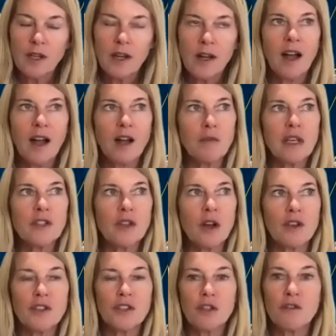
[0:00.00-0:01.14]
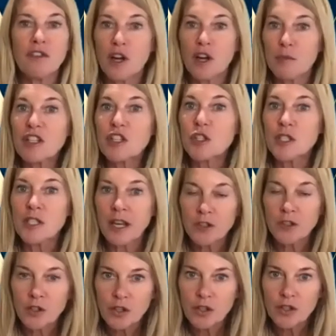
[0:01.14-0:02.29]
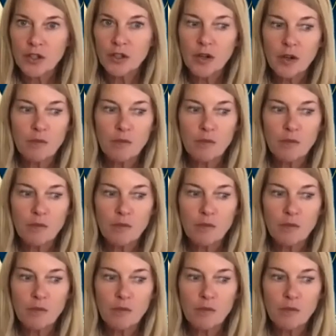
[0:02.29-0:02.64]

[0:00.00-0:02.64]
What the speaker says: It's also very much gendered.